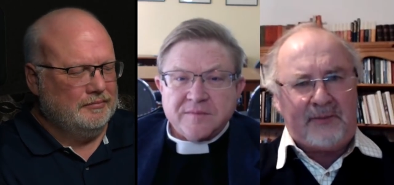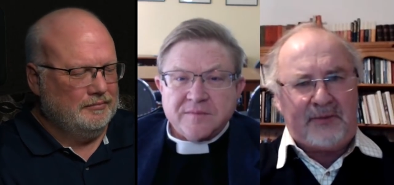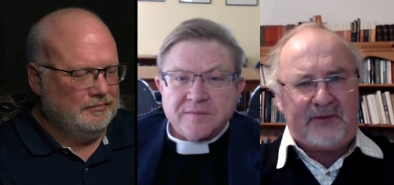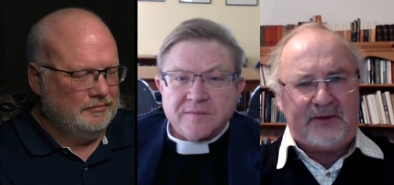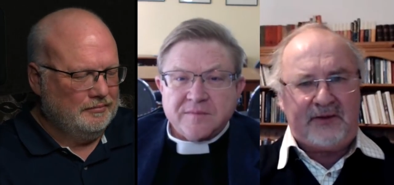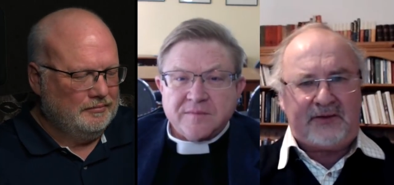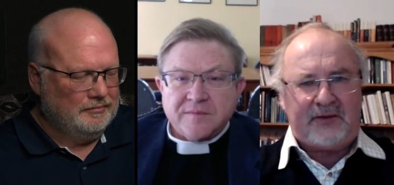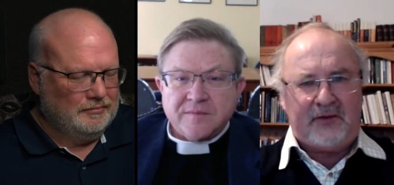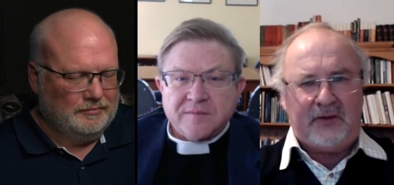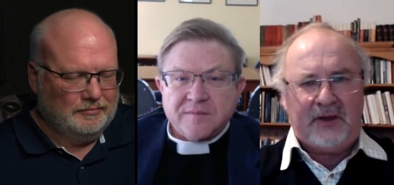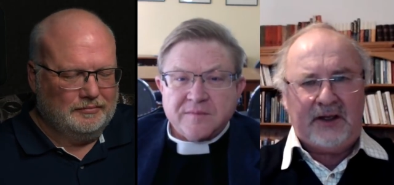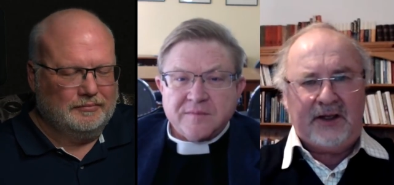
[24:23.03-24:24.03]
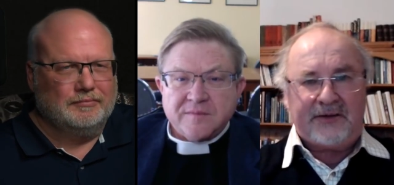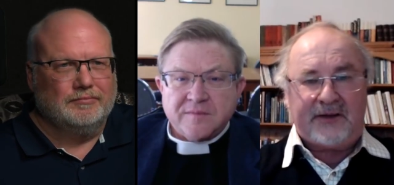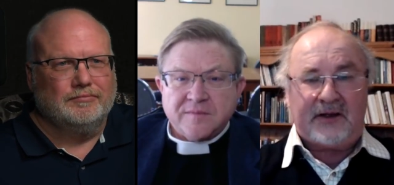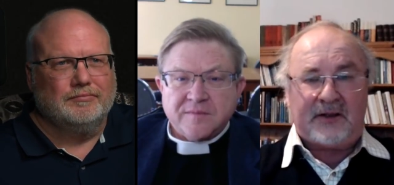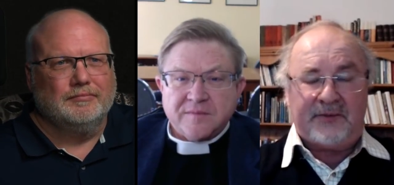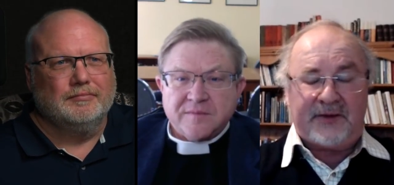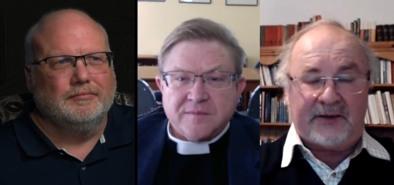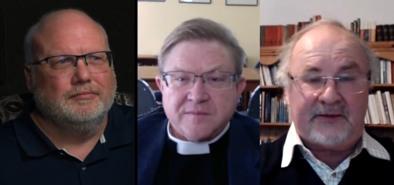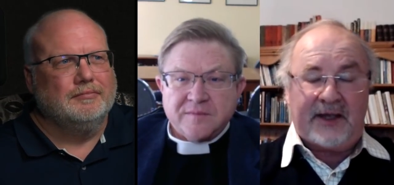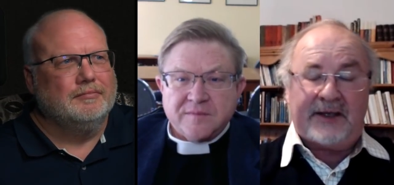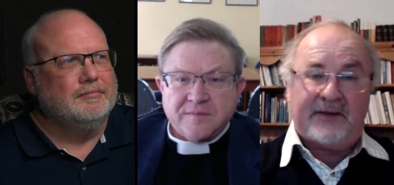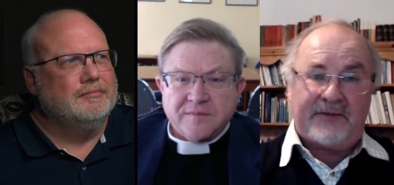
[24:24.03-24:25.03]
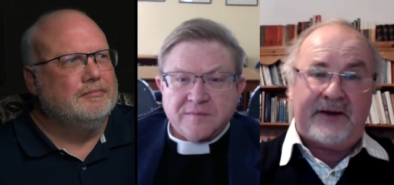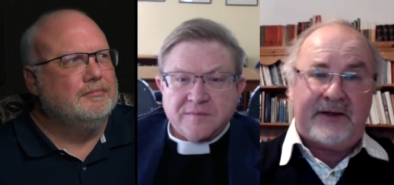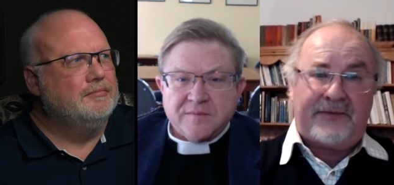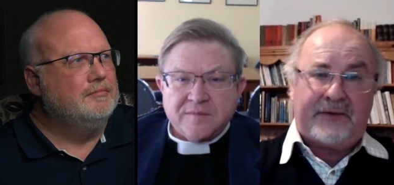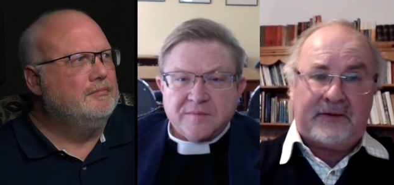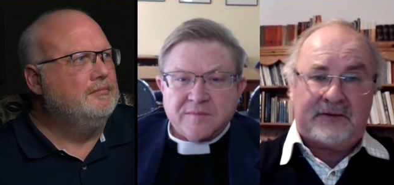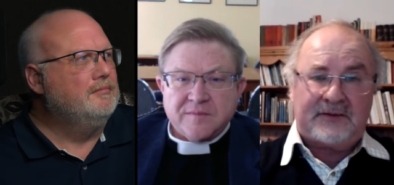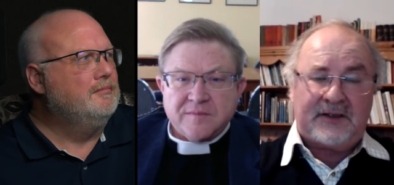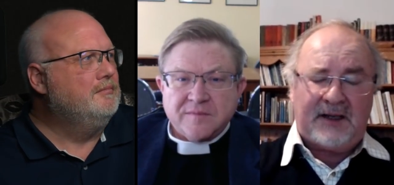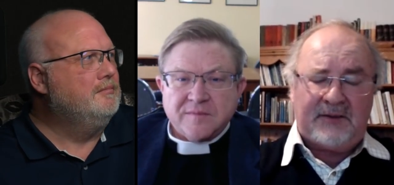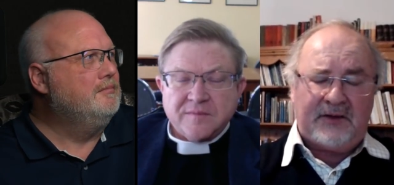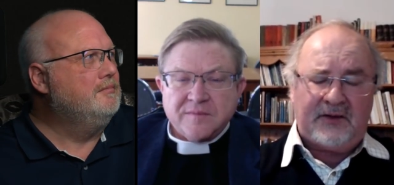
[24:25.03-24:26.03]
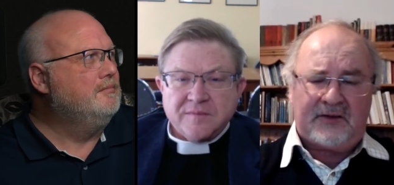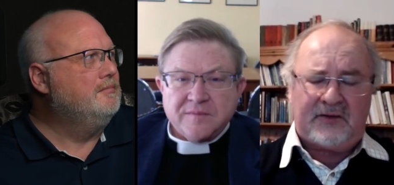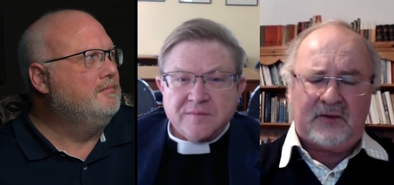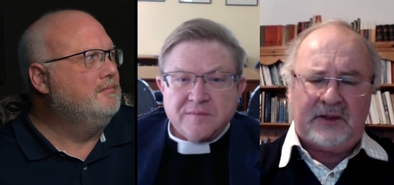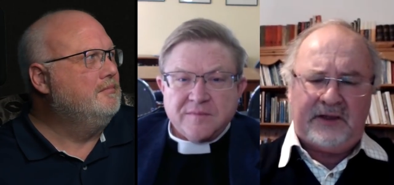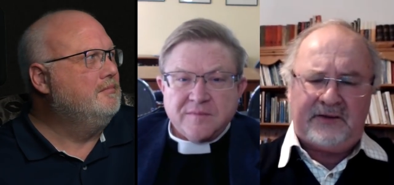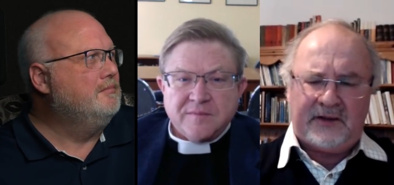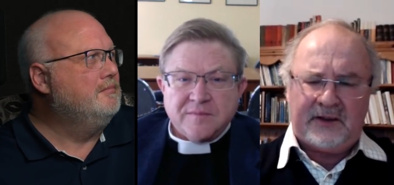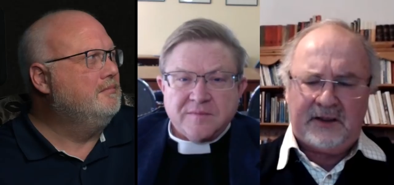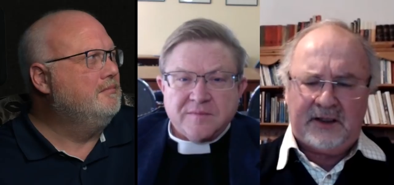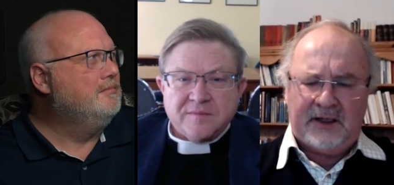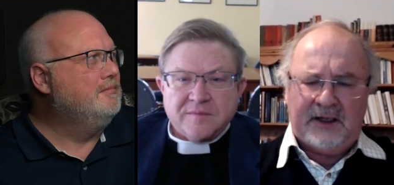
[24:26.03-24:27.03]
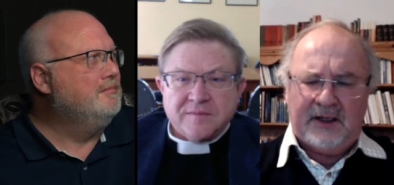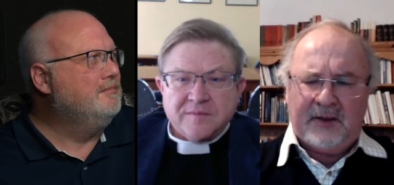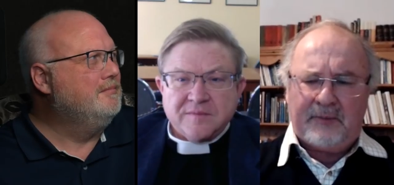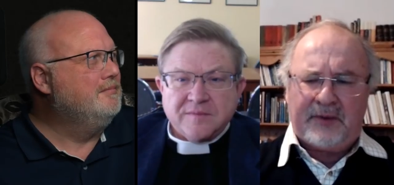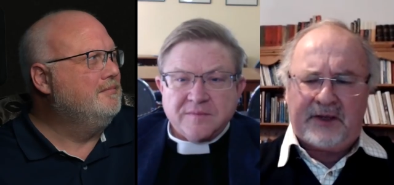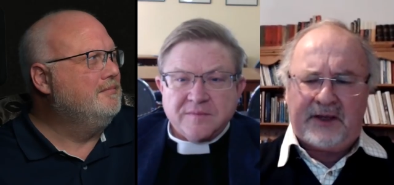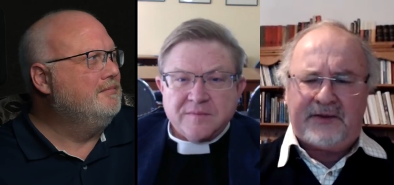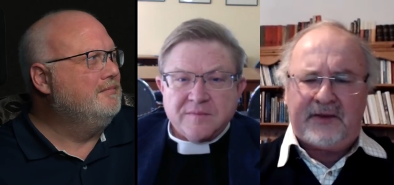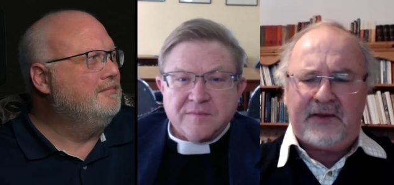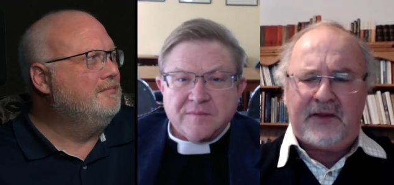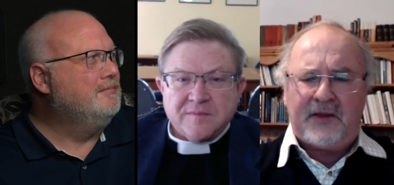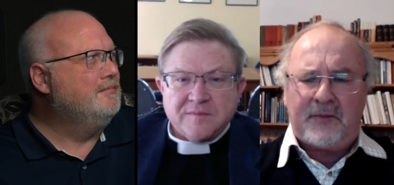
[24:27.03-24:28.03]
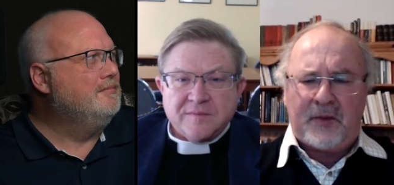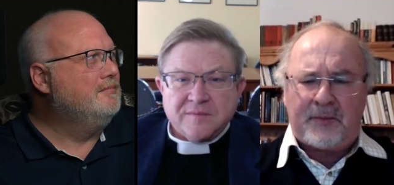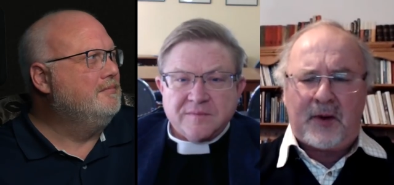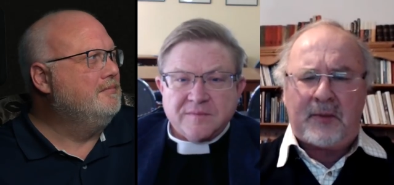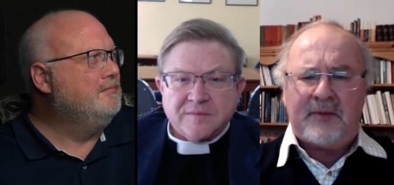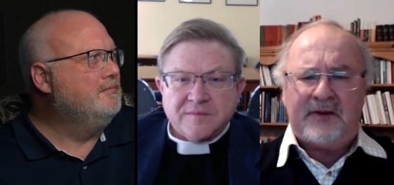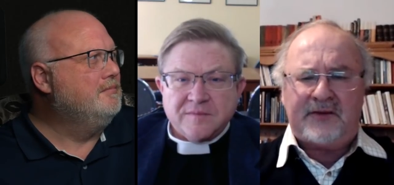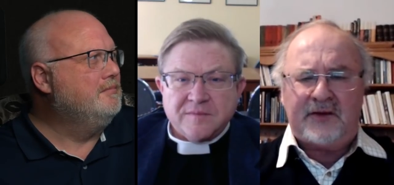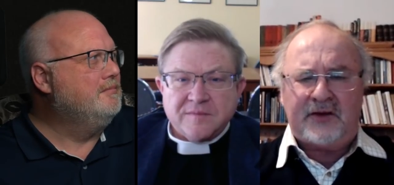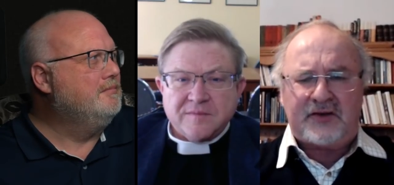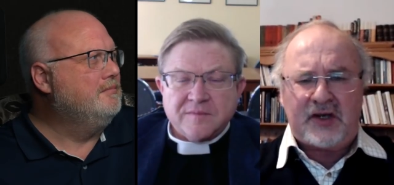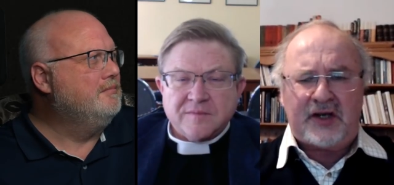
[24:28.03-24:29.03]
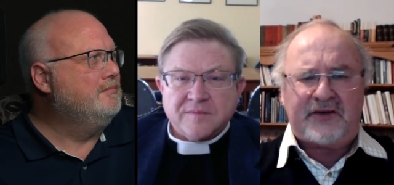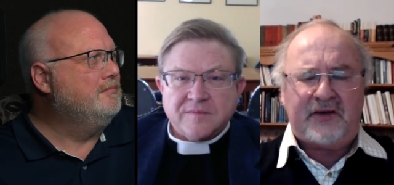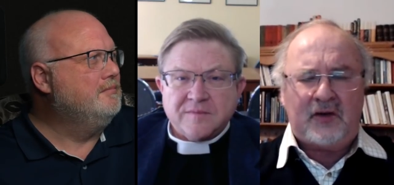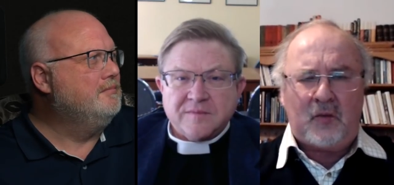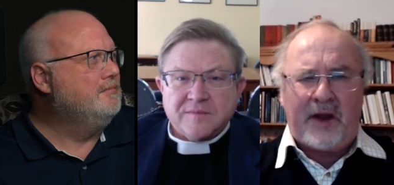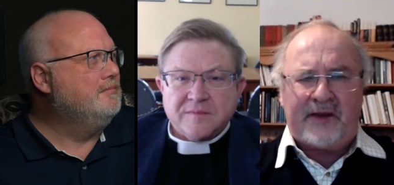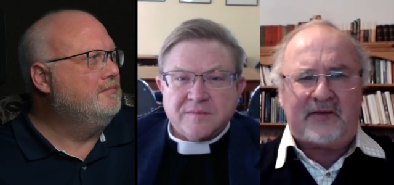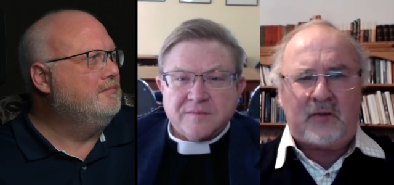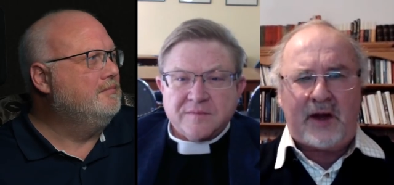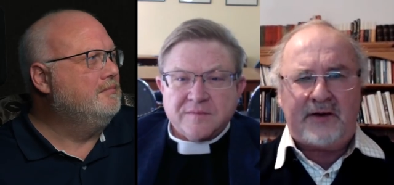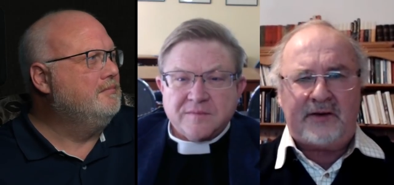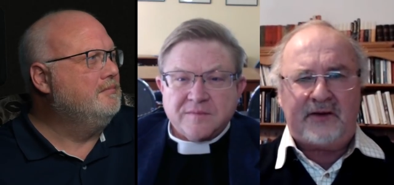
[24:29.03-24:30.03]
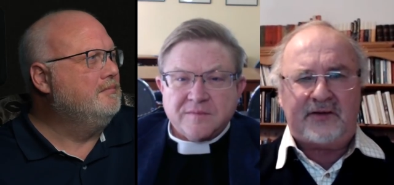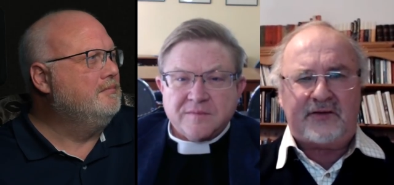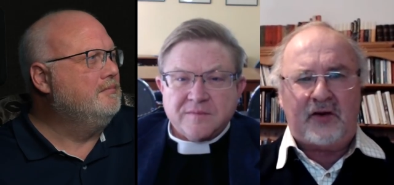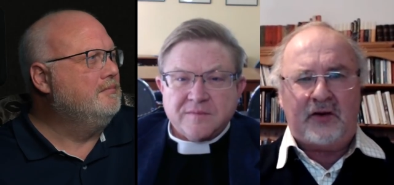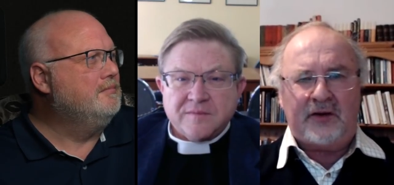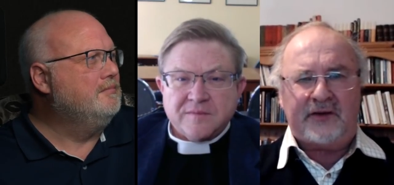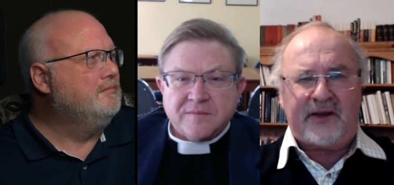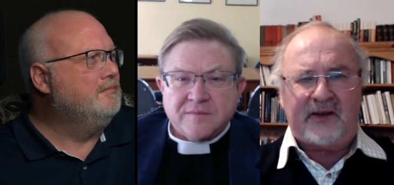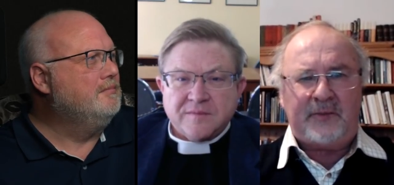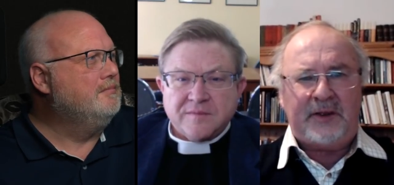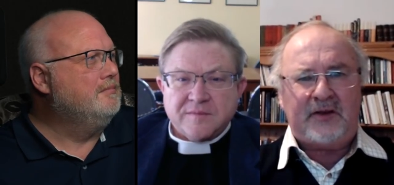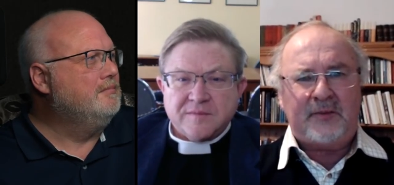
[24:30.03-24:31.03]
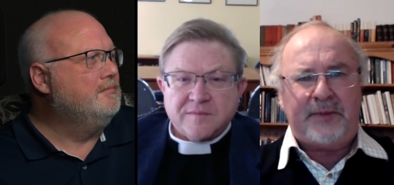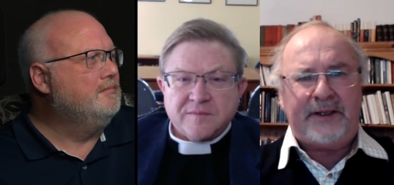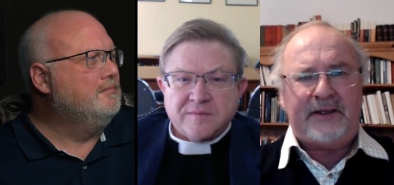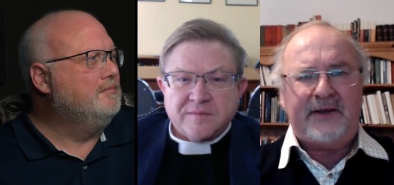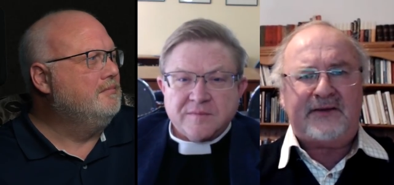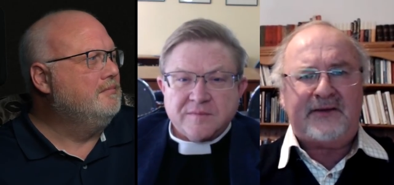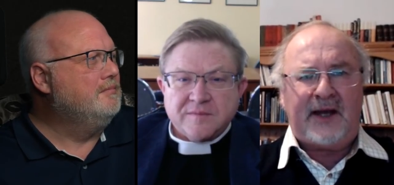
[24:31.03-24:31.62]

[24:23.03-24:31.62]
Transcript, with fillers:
Speaker 1: up between the two circumstances, and it's very difficult, not at all easy, but I, the, the the problem is that the church in the West, where it is strongest, has been completely